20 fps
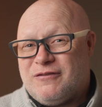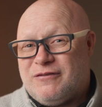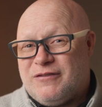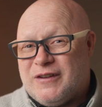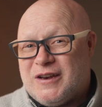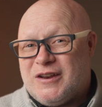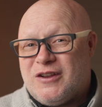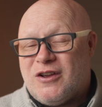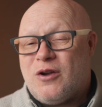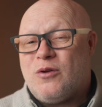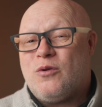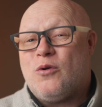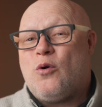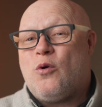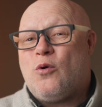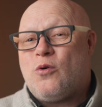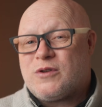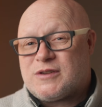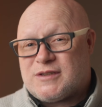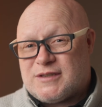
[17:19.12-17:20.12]
video
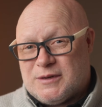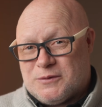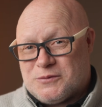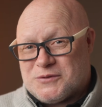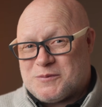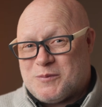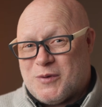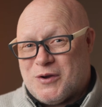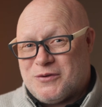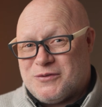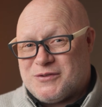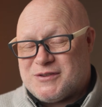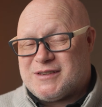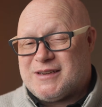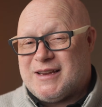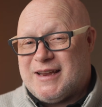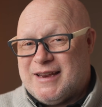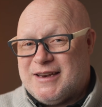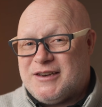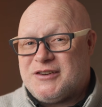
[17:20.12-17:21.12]
or stills
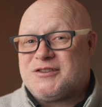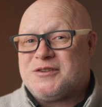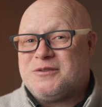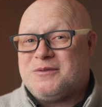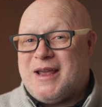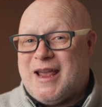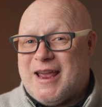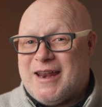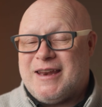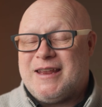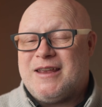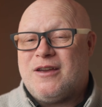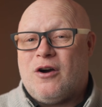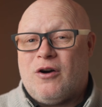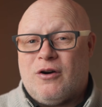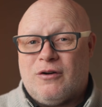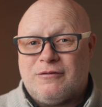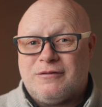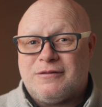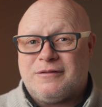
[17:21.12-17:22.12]
modes into any
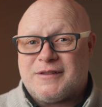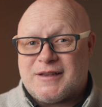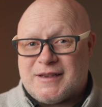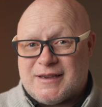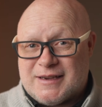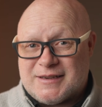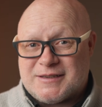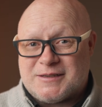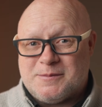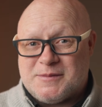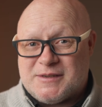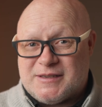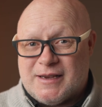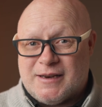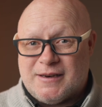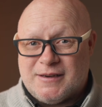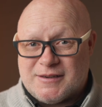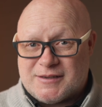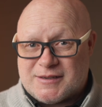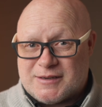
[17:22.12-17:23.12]
of the custom
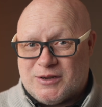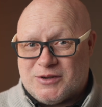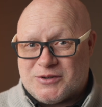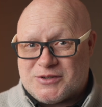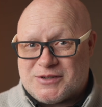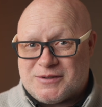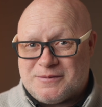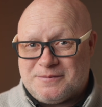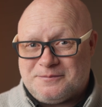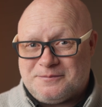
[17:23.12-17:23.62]
settings slots.